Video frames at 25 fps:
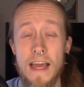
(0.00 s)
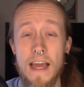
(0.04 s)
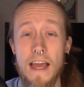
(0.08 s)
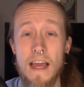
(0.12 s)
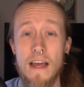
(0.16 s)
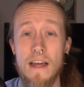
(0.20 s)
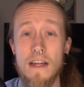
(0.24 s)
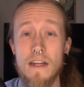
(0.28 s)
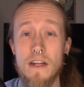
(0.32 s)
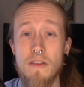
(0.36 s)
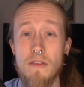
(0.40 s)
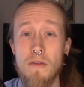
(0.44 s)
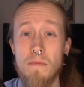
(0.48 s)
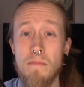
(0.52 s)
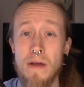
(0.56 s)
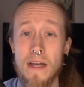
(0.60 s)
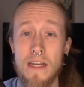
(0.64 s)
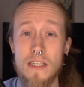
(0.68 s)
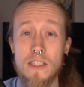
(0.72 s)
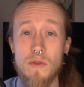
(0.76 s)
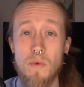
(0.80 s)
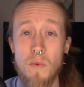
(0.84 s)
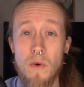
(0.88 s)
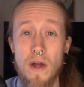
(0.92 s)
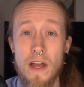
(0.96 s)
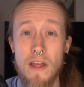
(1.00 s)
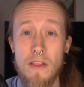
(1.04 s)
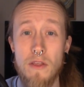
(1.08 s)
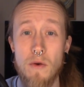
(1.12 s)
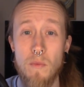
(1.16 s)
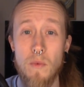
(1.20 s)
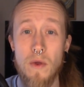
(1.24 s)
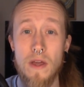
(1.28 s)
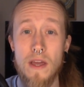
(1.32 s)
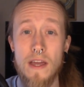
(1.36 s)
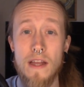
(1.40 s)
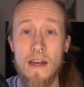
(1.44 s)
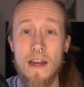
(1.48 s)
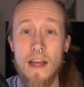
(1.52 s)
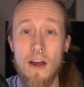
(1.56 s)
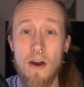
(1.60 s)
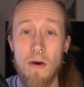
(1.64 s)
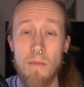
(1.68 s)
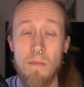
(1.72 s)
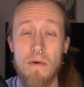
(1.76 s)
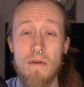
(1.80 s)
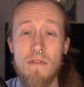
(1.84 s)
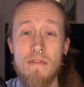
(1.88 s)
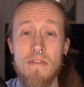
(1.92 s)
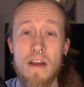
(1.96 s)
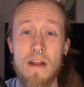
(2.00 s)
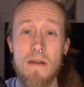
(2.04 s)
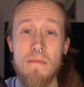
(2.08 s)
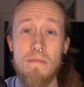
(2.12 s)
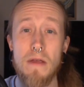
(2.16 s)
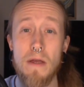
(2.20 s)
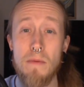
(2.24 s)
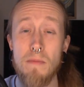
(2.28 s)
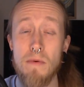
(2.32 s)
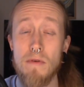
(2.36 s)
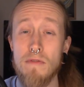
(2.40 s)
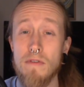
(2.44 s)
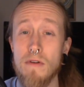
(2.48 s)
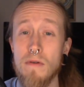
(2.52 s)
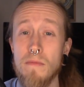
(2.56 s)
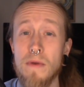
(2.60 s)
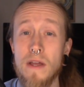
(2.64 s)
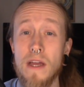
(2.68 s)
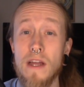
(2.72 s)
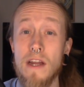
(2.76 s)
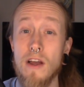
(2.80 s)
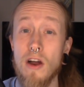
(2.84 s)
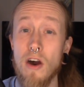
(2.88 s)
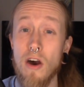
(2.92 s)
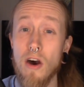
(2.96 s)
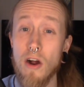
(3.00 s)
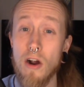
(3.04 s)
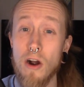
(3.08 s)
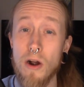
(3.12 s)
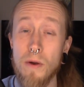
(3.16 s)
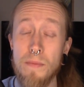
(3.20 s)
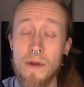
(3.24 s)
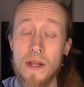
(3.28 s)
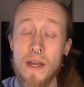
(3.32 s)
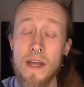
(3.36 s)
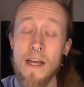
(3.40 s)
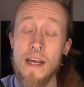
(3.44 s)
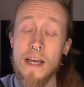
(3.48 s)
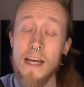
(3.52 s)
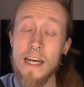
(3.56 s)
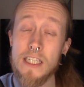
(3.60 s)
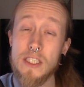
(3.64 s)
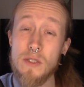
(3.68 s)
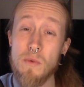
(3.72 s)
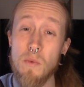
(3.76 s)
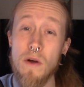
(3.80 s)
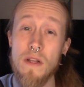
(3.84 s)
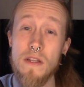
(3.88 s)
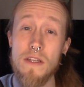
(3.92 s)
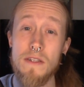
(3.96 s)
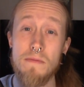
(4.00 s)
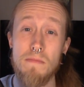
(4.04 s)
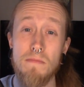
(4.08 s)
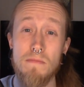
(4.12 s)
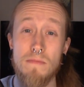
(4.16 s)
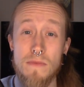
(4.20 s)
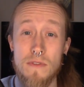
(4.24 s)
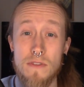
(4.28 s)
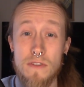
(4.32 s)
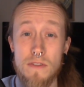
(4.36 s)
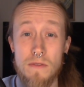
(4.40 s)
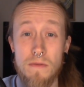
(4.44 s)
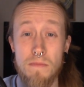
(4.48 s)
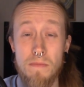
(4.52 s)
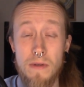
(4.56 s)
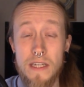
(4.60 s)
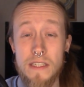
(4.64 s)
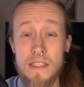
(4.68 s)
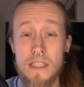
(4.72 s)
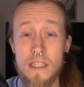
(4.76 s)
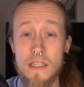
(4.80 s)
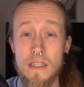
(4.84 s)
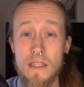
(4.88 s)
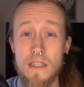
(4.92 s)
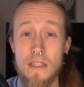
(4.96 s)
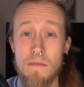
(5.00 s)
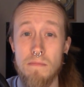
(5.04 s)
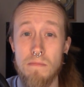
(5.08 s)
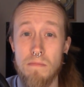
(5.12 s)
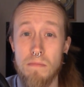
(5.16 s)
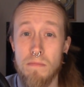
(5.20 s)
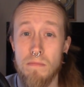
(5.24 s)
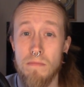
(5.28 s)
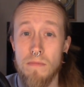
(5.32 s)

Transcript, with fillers: And the best way that we can help prevent people from getting harmed as well as to basically